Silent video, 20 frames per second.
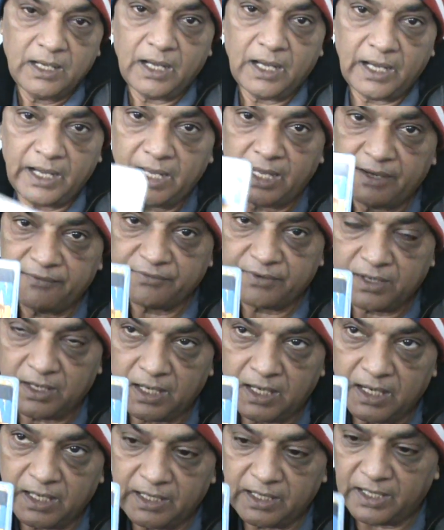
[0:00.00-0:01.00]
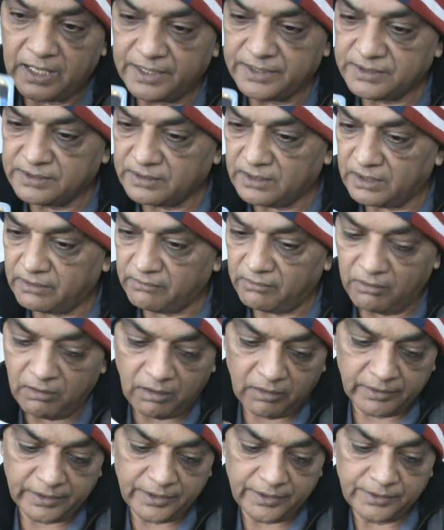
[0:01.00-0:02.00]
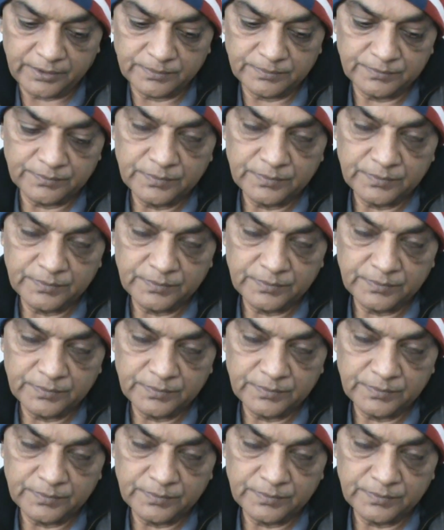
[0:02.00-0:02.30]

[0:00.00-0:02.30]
I saw wrong, you know.